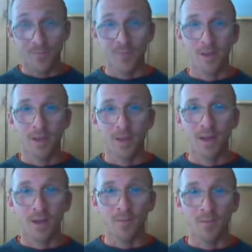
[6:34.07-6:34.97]

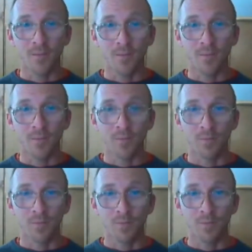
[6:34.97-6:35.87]

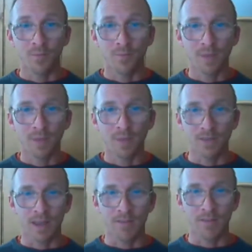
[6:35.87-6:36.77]
based on having
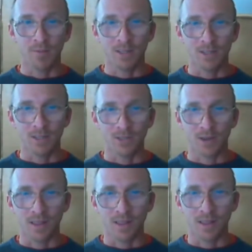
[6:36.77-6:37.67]
practiced
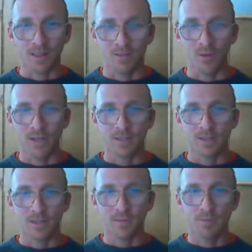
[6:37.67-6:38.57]
recollective
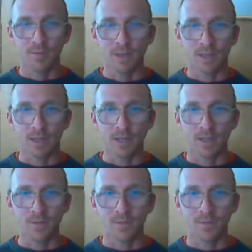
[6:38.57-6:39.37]
awareness meditation?